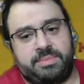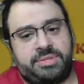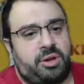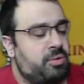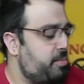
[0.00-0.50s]

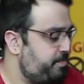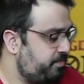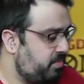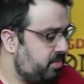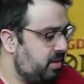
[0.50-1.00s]
so
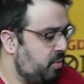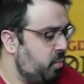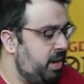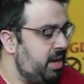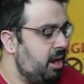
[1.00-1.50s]

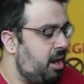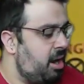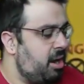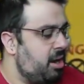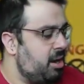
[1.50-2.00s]
we
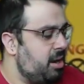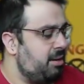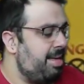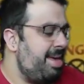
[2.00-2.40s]
are